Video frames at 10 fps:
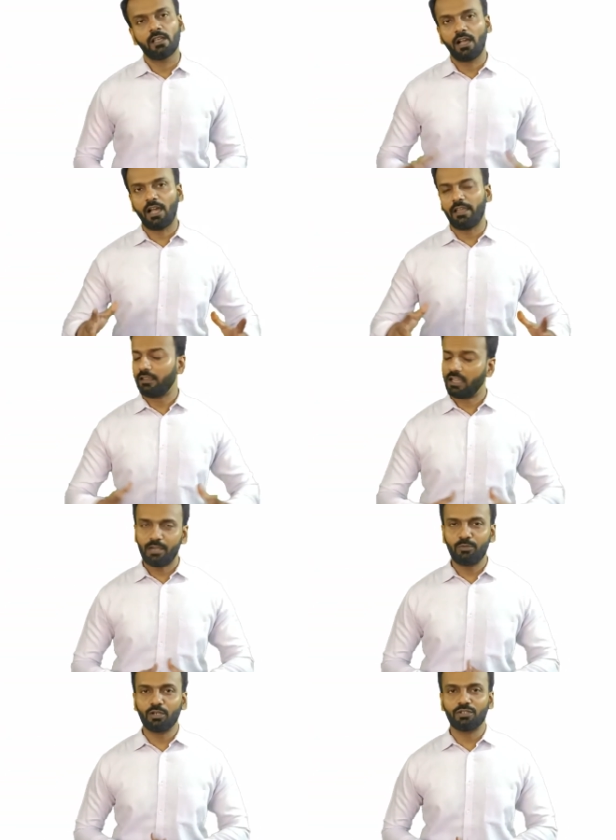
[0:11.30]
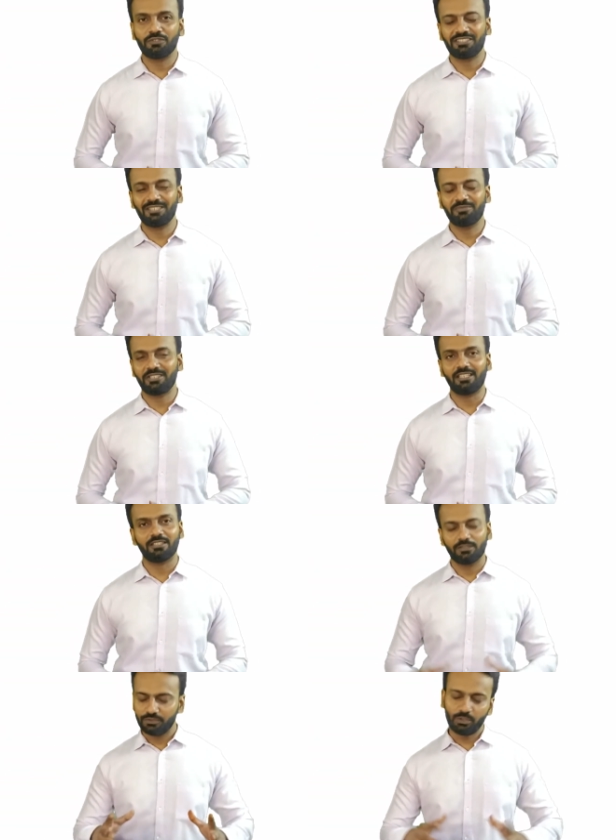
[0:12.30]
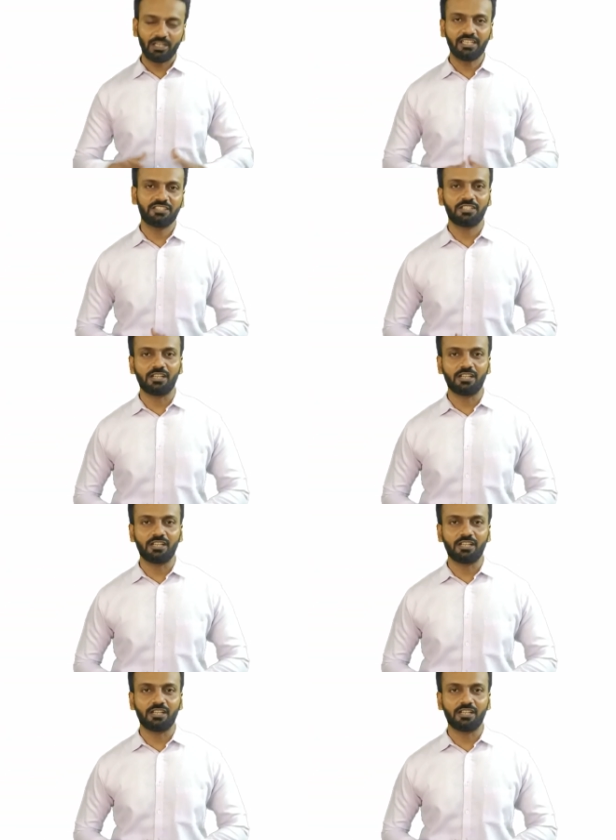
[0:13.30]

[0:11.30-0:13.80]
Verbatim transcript: Hi, I'm Doctor Vasim Shaikh. So let us